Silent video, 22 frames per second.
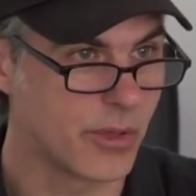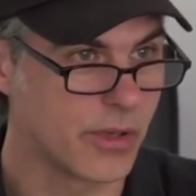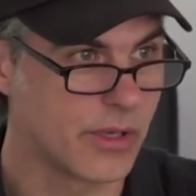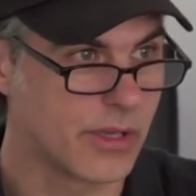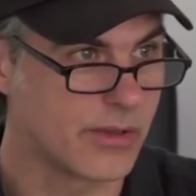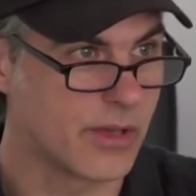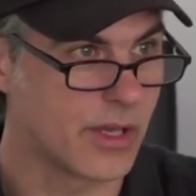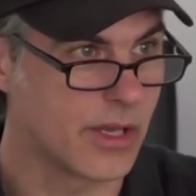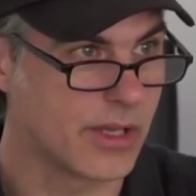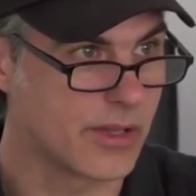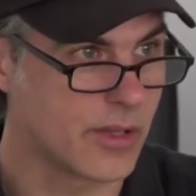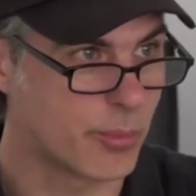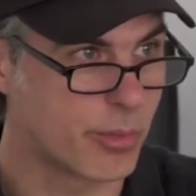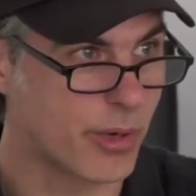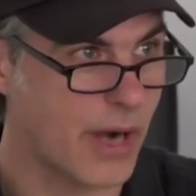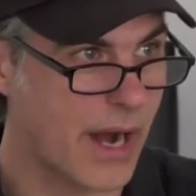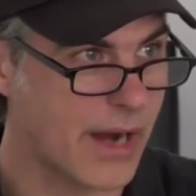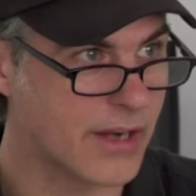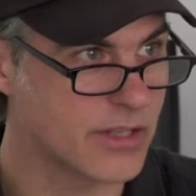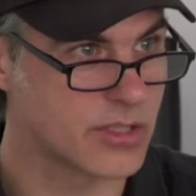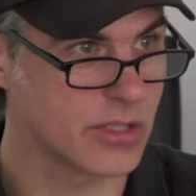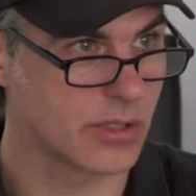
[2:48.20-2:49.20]
in the
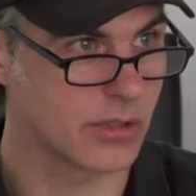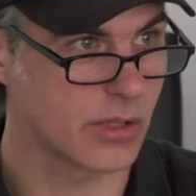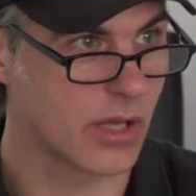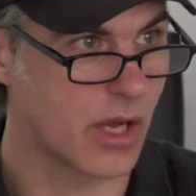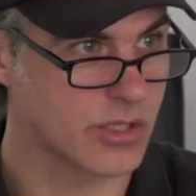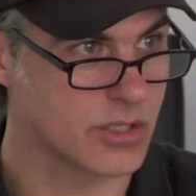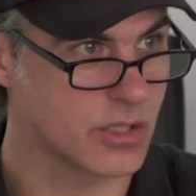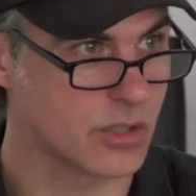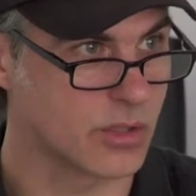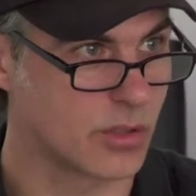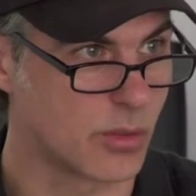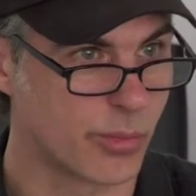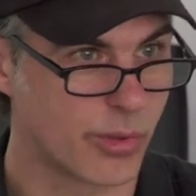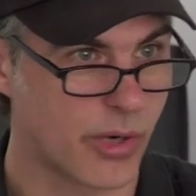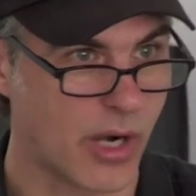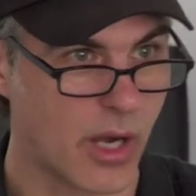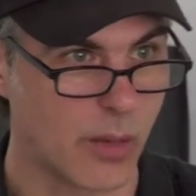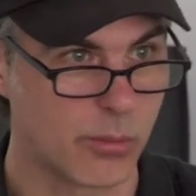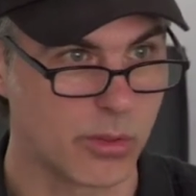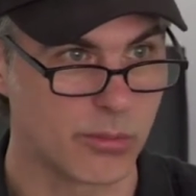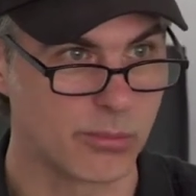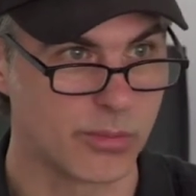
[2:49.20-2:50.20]
praxeological
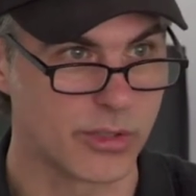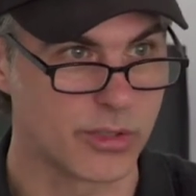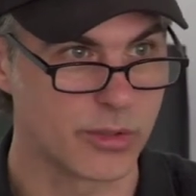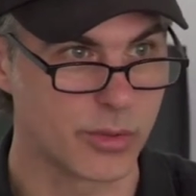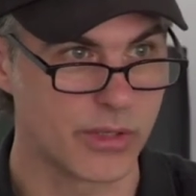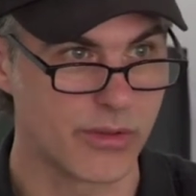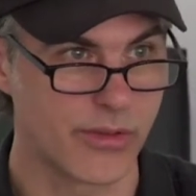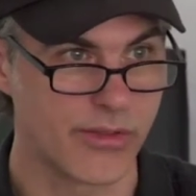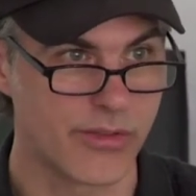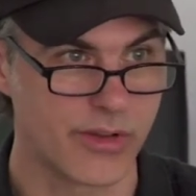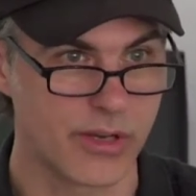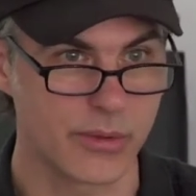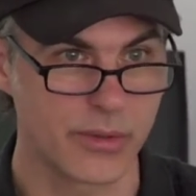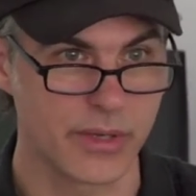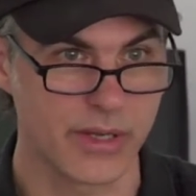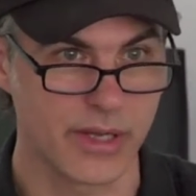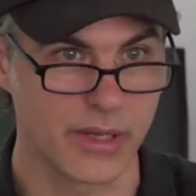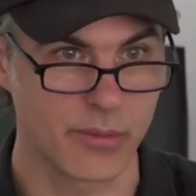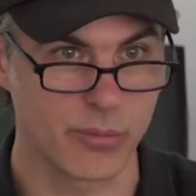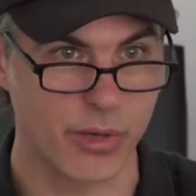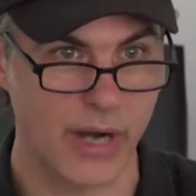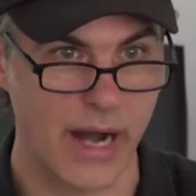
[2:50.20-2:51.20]
problem between
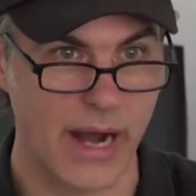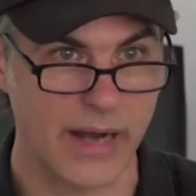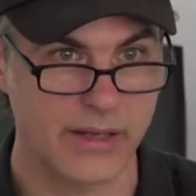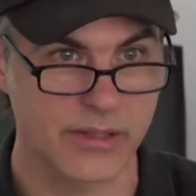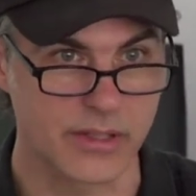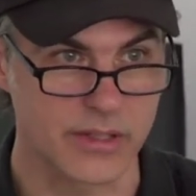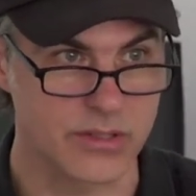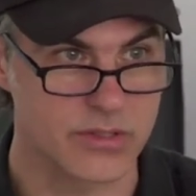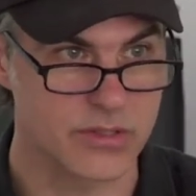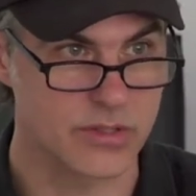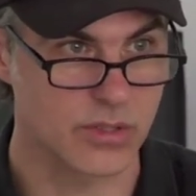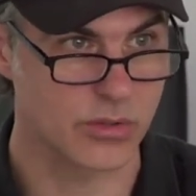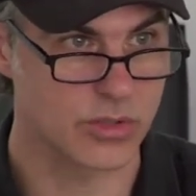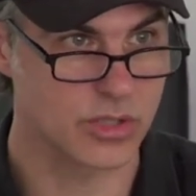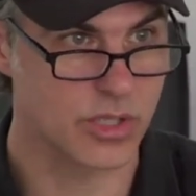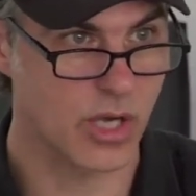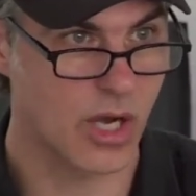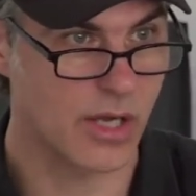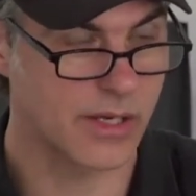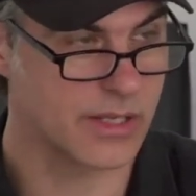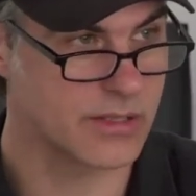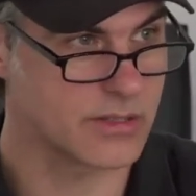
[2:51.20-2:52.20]
theory and practice. So
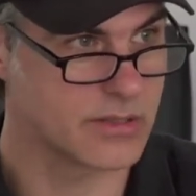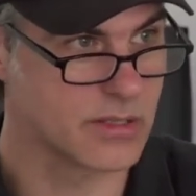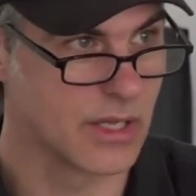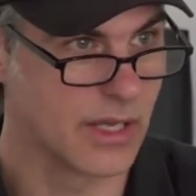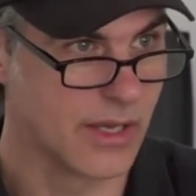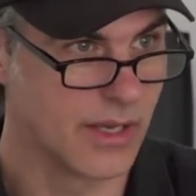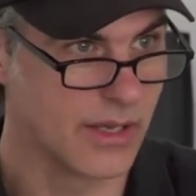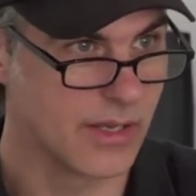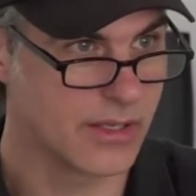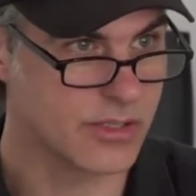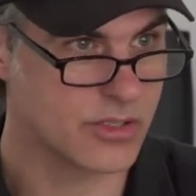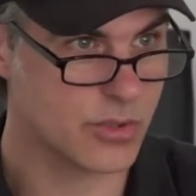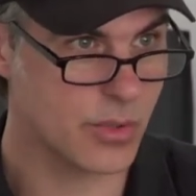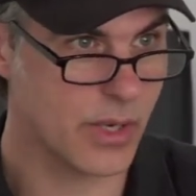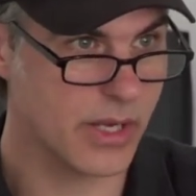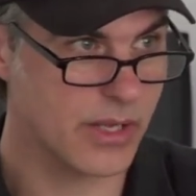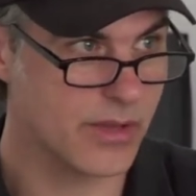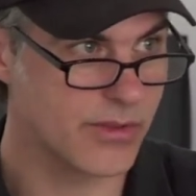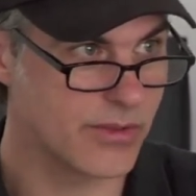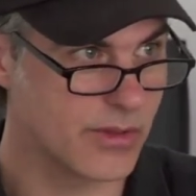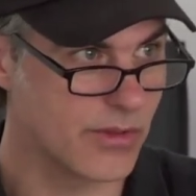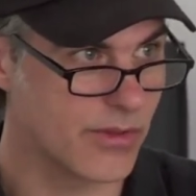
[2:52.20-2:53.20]
John has
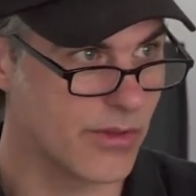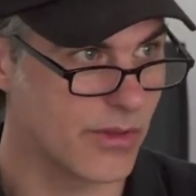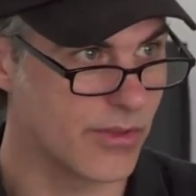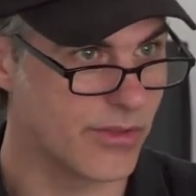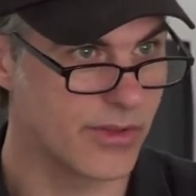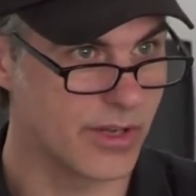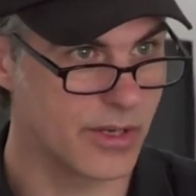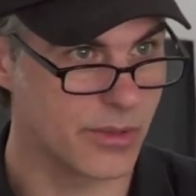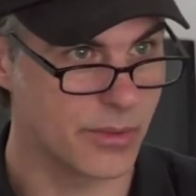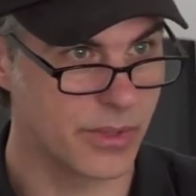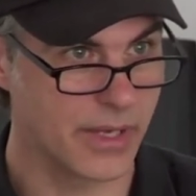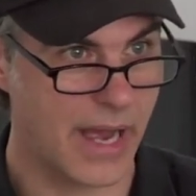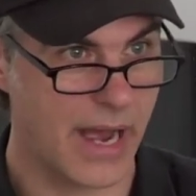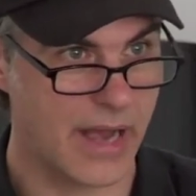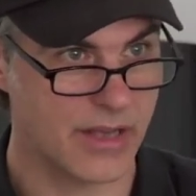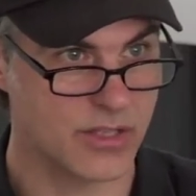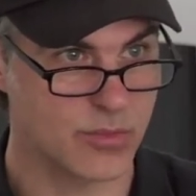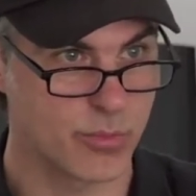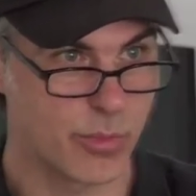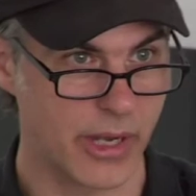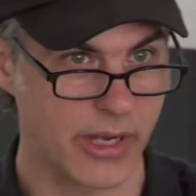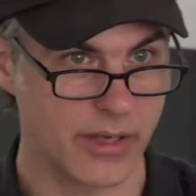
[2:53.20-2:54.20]
strengthened the theory
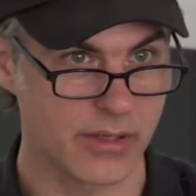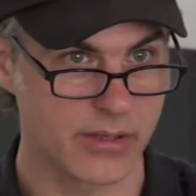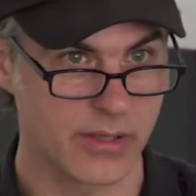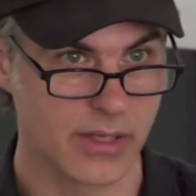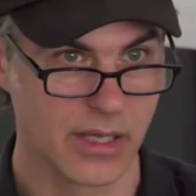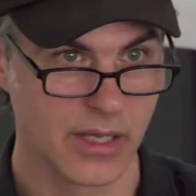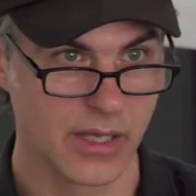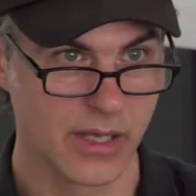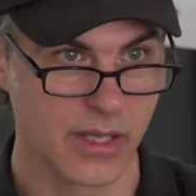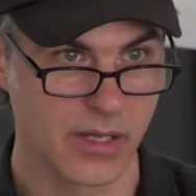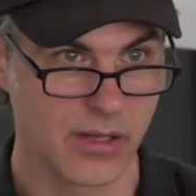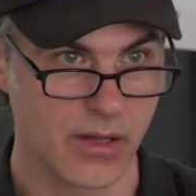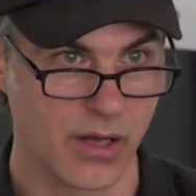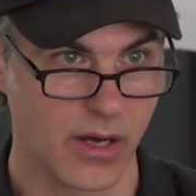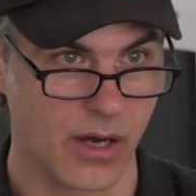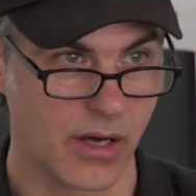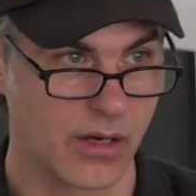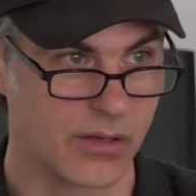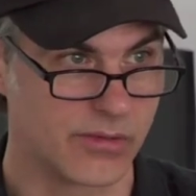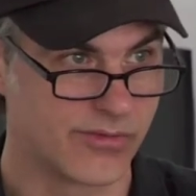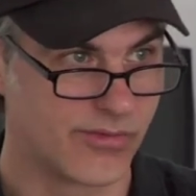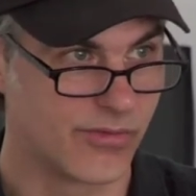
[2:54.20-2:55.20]
aspect
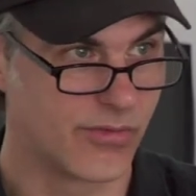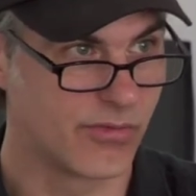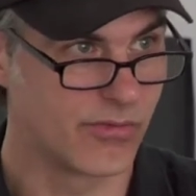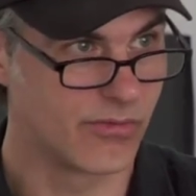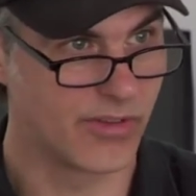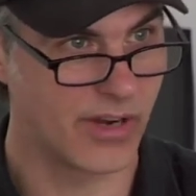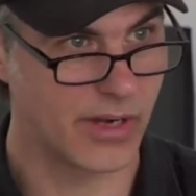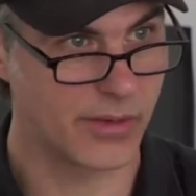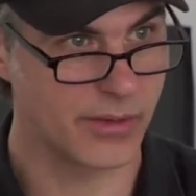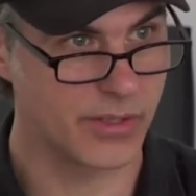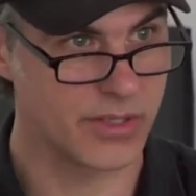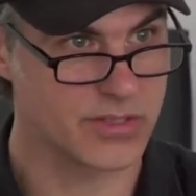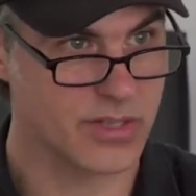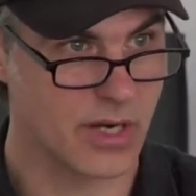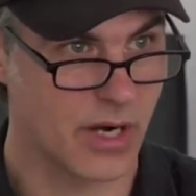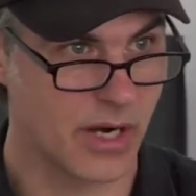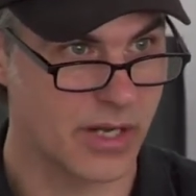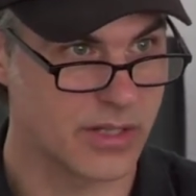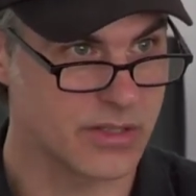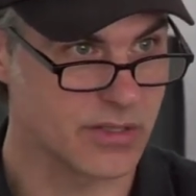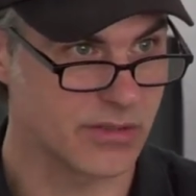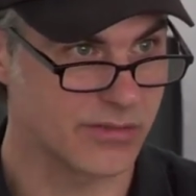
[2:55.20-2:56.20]
of various
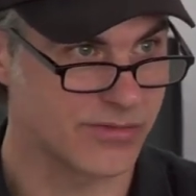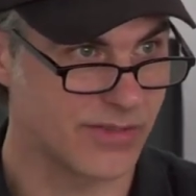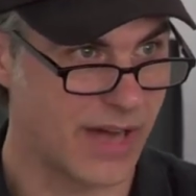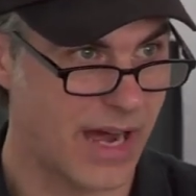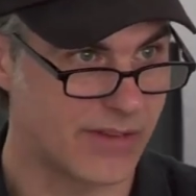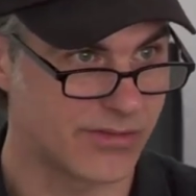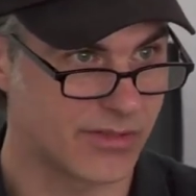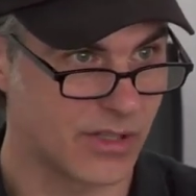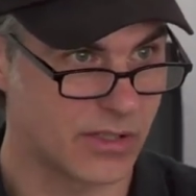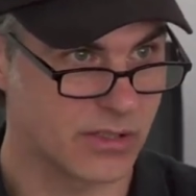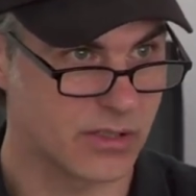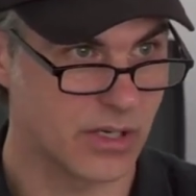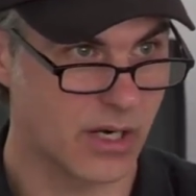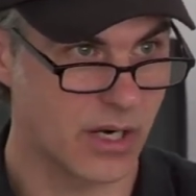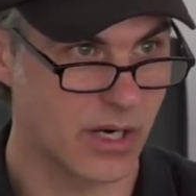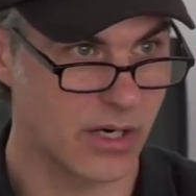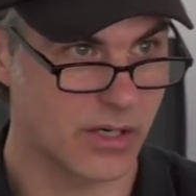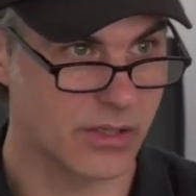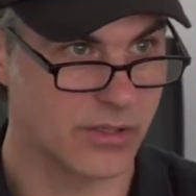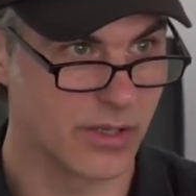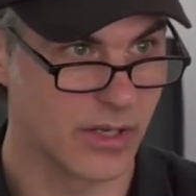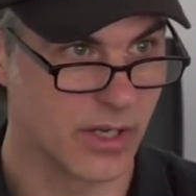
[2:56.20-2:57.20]
kinds of
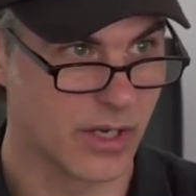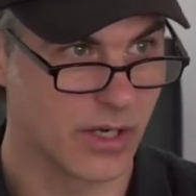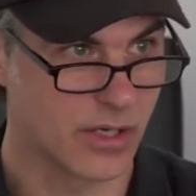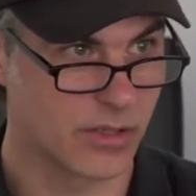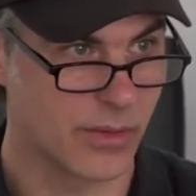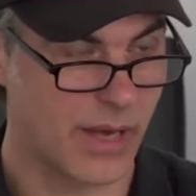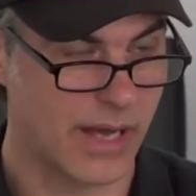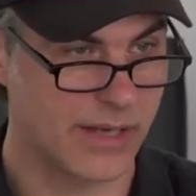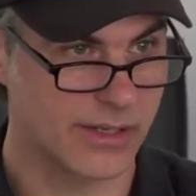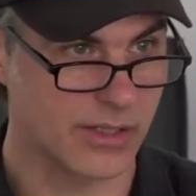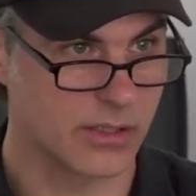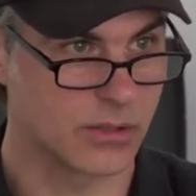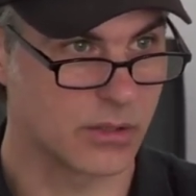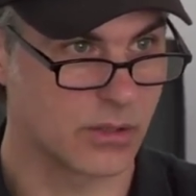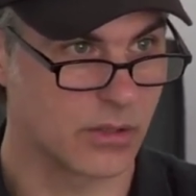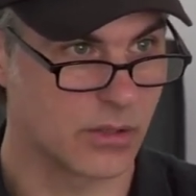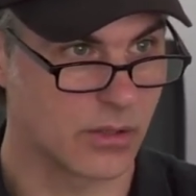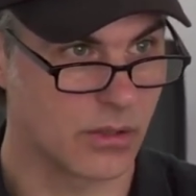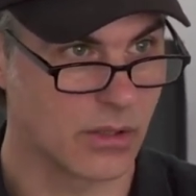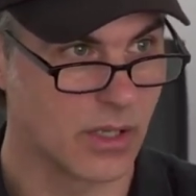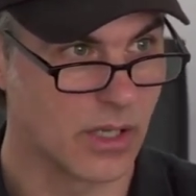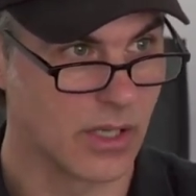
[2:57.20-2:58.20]
avant-garde,
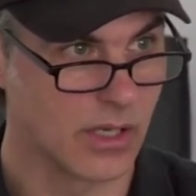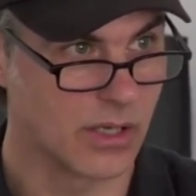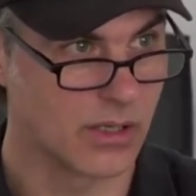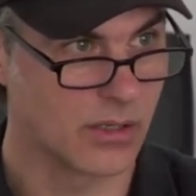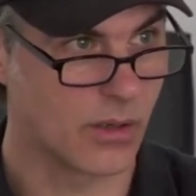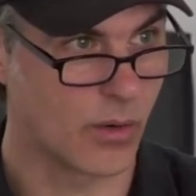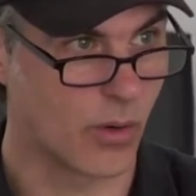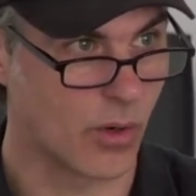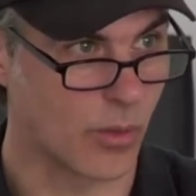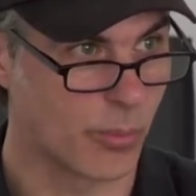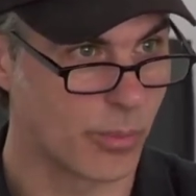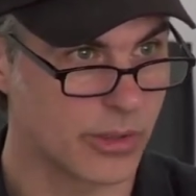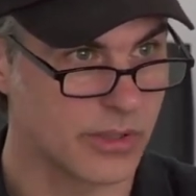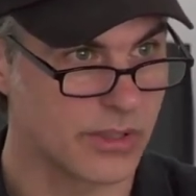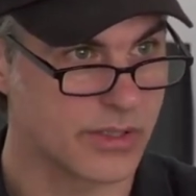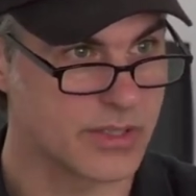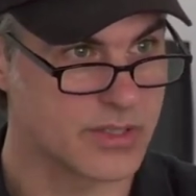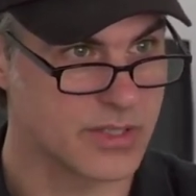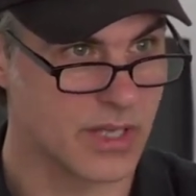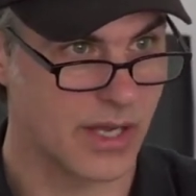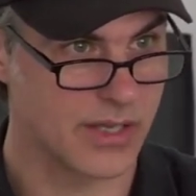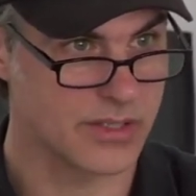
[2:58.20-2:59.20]
radical, or
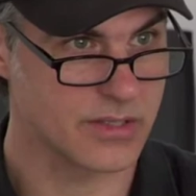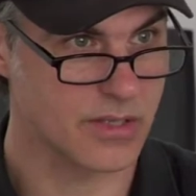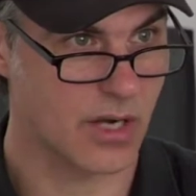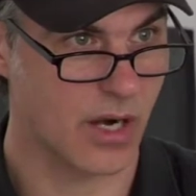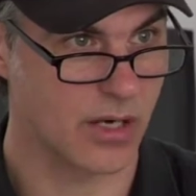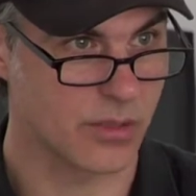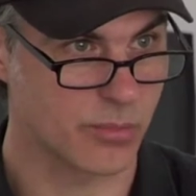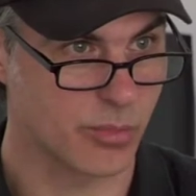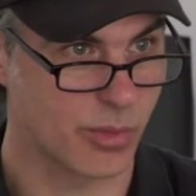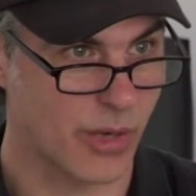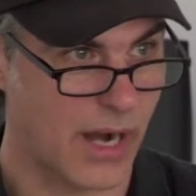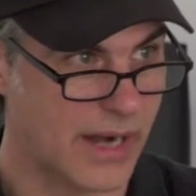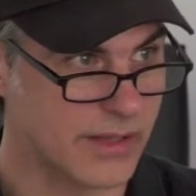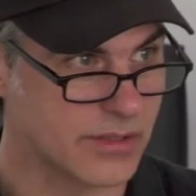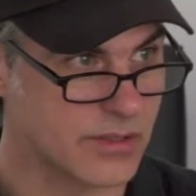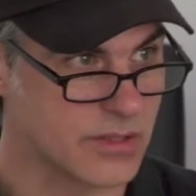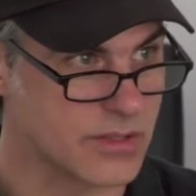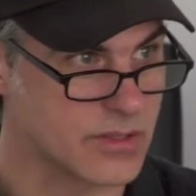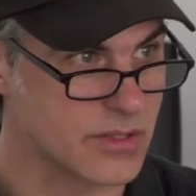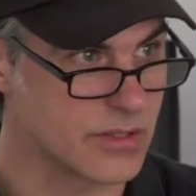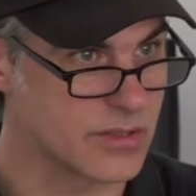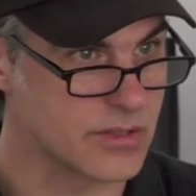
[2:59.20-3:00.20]
politicized art
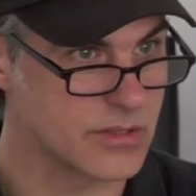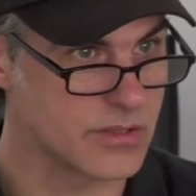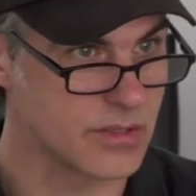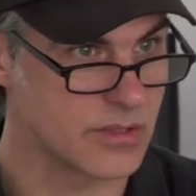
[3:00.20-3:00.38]
practices.